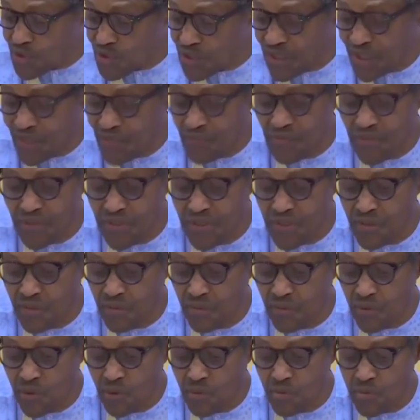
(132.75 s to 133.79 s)
institution can
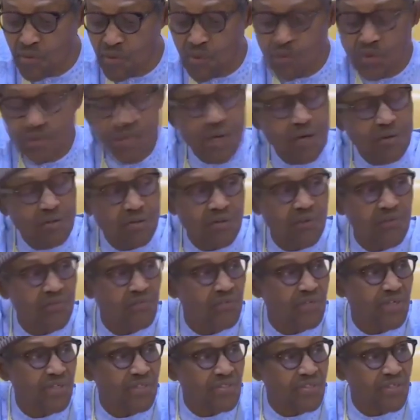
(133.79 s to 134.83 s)
be developed without